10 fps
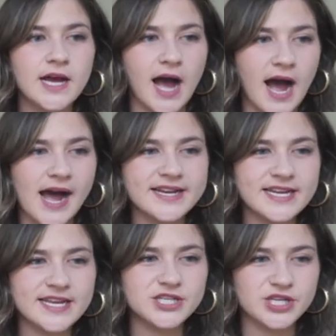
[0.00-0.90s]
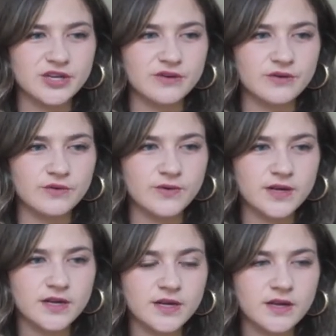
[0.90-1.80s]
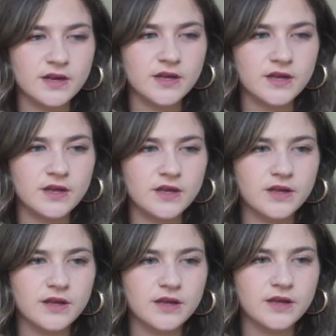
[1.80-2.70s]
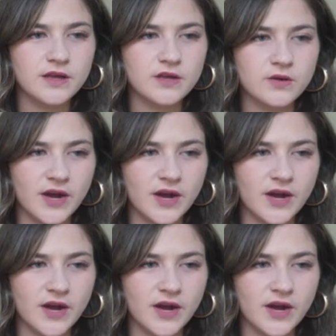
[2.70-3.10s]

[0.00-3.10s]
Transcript: I need to... You